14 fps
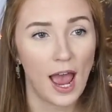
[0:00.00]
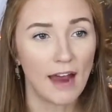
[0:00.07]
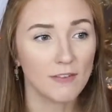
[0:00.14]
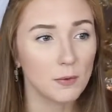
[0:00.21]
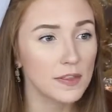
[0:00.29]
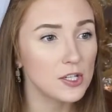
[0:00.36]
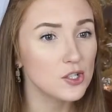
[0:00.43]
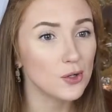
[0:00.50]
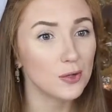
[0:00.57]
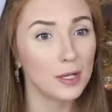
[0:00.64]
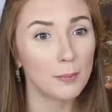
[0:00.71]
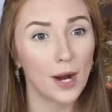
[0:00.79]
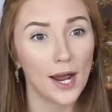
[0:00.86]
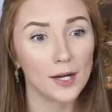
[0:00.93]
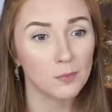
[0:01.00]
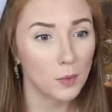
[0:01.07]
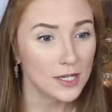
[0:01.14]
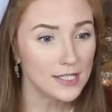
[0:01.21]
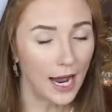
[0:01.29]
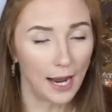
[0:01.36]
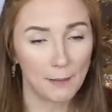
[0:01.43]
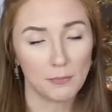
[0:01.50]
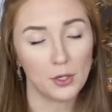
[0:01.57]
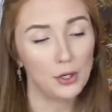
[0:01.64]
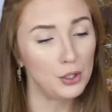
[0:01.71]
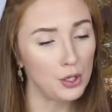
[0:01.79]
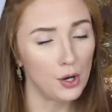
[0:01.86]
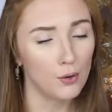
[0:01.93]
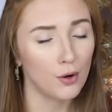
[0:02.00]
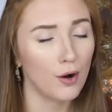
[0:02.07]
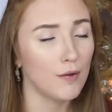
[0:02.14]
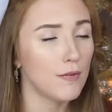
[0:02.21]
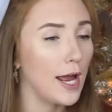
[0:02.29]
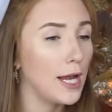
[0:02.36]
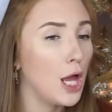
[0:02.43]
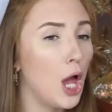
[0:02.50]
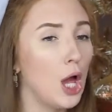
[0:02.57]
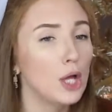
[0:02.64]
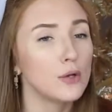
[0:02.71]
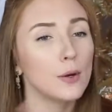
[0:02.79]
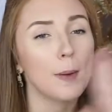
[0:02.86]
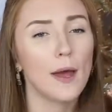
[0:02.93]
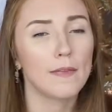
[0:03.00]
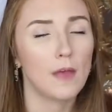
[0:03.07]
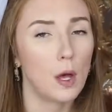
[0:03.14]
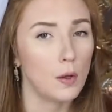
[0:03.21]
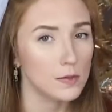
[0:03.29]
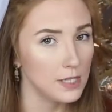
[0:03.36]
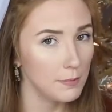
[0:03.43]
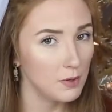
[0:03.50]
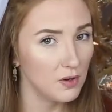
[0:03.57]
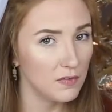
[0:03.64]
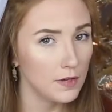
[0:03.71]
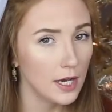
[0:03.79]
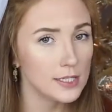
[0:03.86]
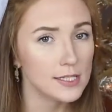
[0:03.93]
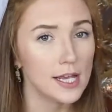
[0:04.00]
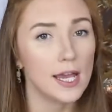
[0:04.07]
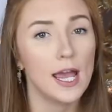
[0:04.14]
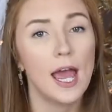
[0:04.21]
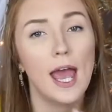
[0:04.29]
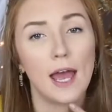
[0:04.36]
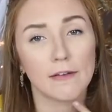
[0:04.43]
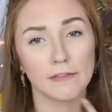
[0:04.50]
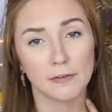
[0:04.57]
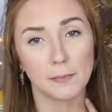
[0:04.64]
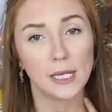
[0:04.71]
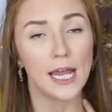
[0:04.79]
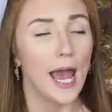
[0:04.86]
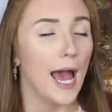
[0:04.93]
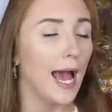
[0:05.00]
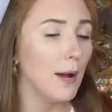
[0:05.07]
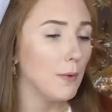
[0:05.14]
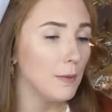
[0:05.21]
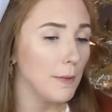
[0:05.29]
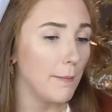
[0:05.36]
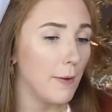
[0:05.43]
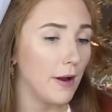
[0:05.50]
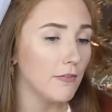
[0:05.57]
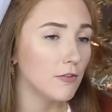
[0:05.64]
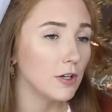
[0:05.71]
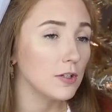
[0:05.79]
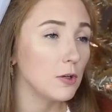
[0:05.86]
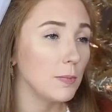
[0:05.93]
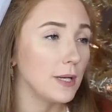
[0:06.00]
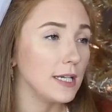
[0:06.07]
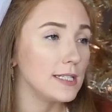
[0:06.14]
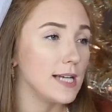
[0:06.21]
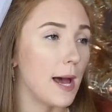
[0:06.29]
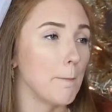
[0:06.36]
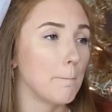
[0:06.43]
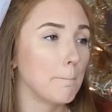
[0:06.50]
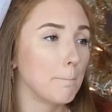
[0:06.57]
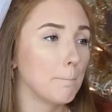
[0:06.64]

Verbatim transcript: Everyone thinks you're only a bride one time. No, no, no, girlfriend. You're a bride the whole time you're a fiance. And for me, I'm gonna be a bride for a little bit of time.